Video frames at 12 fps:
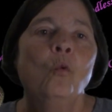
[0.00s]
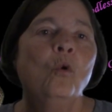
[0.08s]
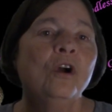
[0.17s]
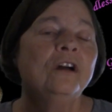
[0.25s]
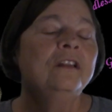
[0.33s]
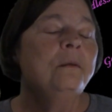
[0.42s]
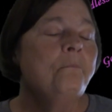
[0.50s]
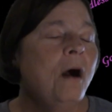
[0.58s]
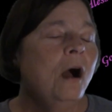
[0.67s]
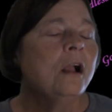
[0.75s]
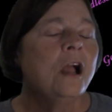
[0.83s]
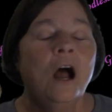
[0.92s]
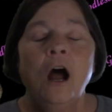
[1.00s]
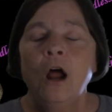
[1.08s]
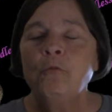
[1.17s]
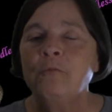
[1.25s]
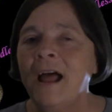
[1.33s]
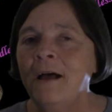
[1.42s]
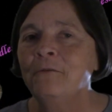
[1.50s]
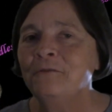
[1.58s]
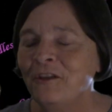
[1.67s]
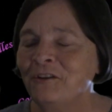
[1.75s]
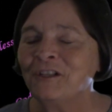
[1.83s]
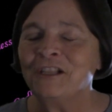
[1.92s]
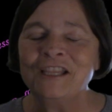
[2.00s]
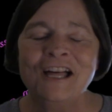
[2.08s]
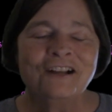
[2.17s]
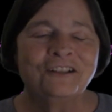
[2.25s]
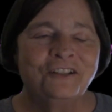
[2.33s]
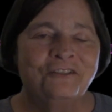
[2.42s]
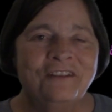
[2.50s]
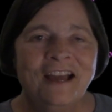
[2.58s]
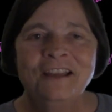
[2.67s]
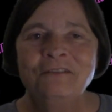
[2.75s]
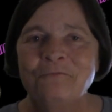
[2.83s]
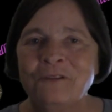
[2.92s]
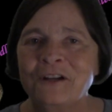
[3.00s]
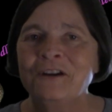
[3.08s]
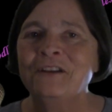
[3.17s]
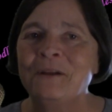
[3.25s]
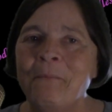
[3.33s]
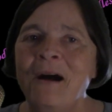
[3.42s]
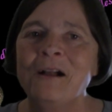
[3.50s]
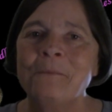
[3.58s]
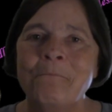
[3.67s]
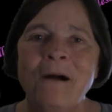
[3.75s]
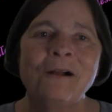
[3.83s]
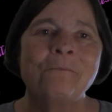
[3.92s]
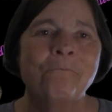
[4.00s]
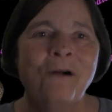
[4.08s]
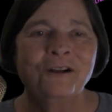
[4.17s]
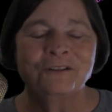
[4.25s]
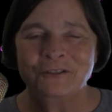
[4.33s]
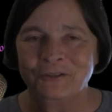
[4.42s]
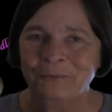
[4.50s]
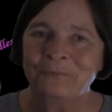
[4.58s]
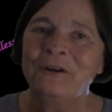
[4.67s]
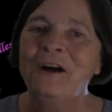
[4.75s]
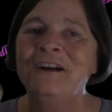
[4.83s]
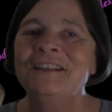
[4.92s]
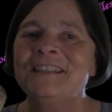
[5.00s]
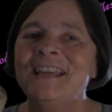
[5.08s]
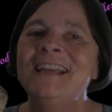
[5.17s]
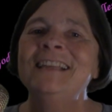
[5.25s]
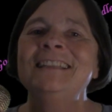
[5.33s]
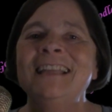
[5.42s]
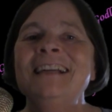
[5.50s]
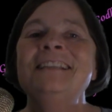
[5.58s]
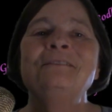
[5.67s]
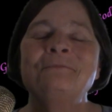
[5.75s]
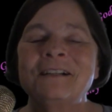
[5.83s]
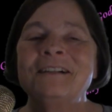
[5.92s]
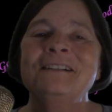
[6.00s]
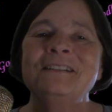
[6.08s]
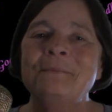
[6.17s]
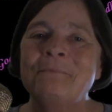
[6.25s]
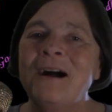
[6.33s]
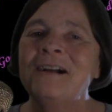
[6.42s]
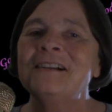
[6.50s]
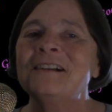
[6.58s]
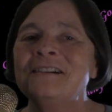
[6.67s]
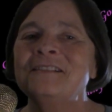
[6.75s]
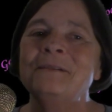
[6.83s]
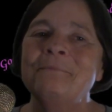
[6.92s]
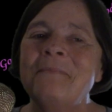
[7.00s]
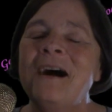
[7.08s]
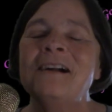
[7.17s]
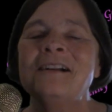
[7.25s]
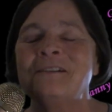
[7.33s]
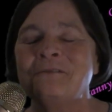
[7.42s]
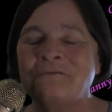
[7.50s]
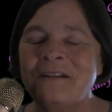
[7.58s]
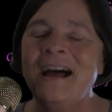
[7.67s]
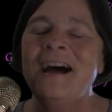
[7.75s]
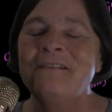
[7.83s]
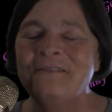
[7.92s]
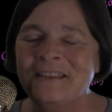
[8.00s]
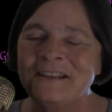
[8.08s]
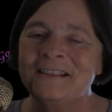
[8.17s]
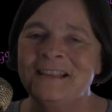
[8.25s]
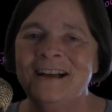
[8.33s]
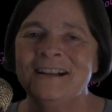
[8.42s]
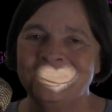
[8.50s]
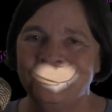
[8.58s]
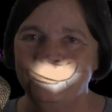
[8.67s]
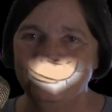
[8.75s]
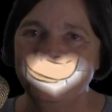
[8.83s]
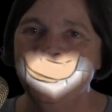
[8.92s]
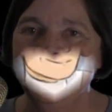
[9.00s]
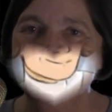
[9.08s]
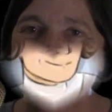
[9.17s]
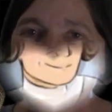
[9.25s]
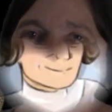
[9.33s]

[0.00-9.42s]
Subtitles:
We're gonna mock around the clock tonight. We're gonna mock, mock, mock the broad daylight. We're gonna mock around the clock tonight.